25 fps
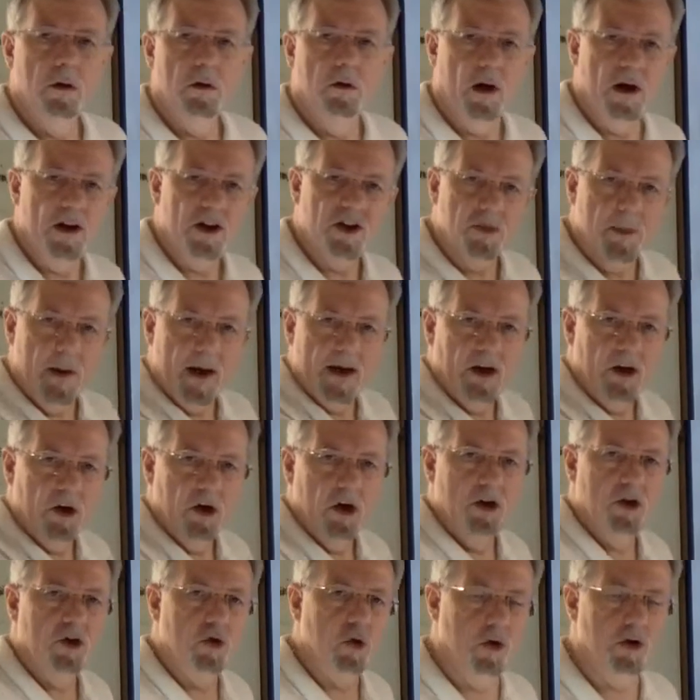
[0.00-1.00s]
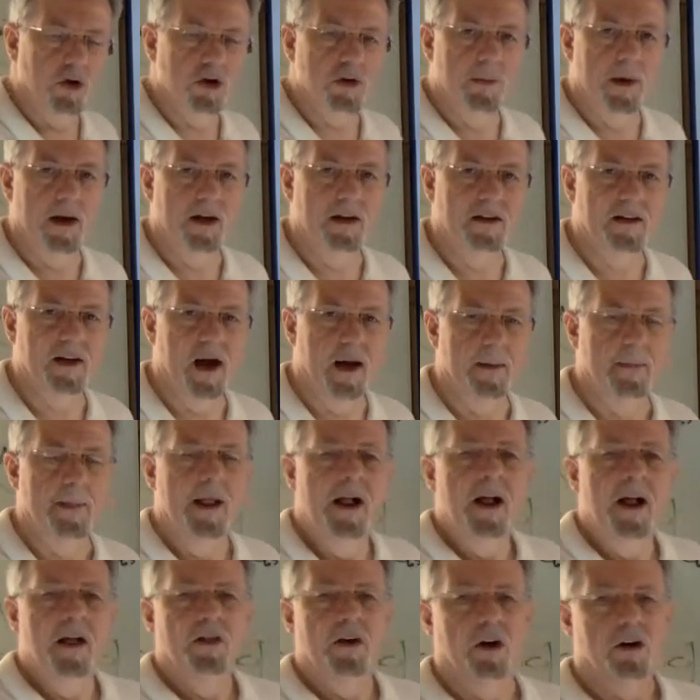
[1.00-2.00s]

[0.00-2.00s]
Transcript: greatest amount of good, shortest amount of time.